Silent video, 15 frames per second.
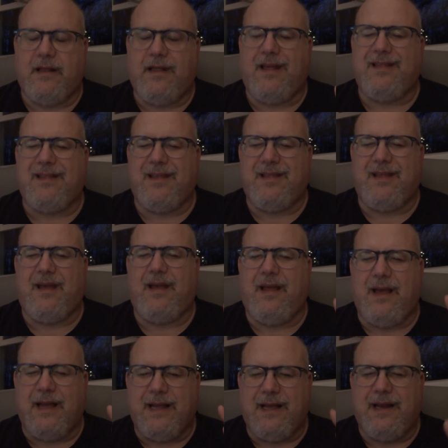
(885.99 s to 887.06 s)
It's
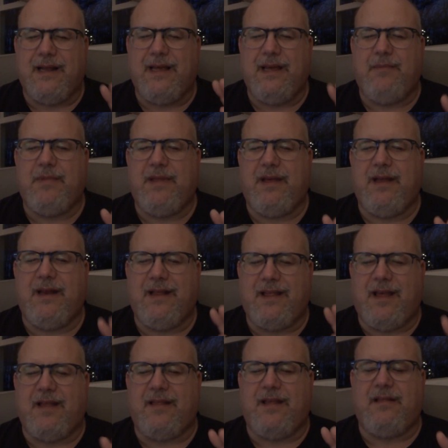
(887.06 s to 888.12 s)
SSA. I've got to keep saying it.
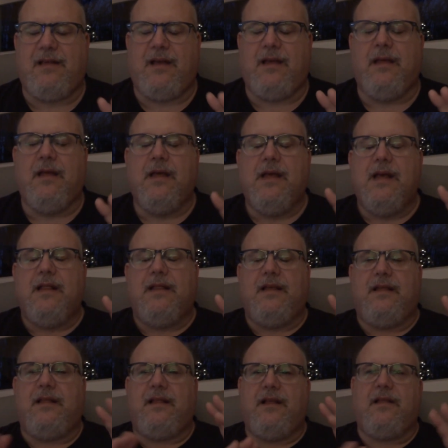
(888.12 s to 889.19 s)
It's SSA.
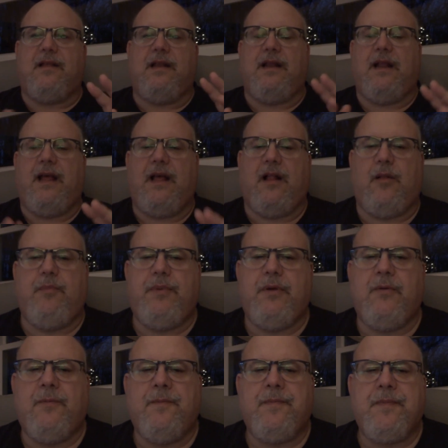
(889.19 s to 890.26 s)
These are things that are going to help
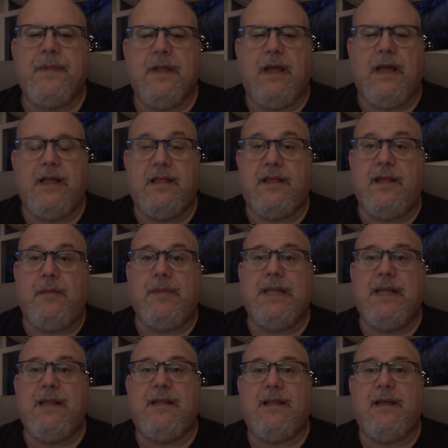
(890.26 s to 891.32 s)
you. And some of
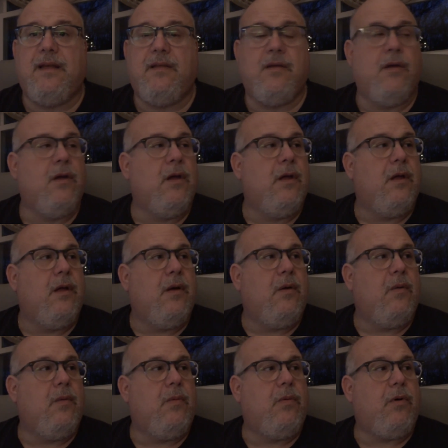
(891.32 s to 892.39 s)
these things
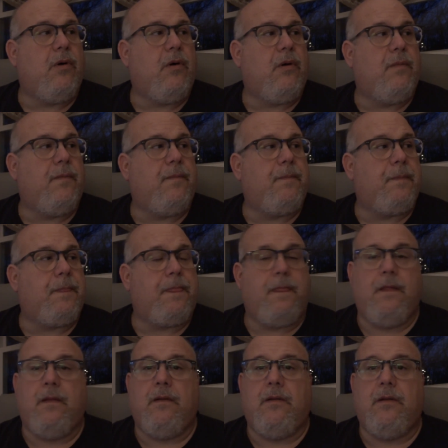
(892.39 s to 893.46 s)
were
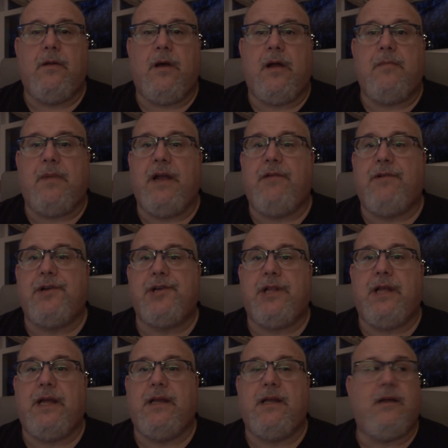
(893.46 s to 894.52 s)
not my
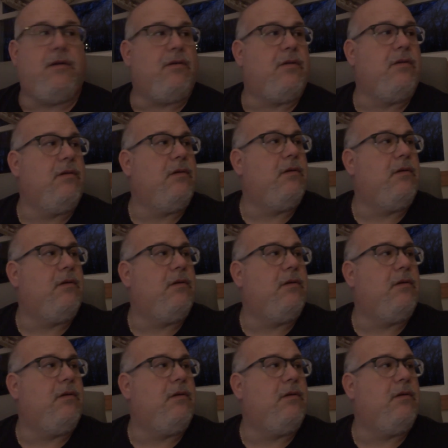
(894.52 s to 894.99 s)
original ideas.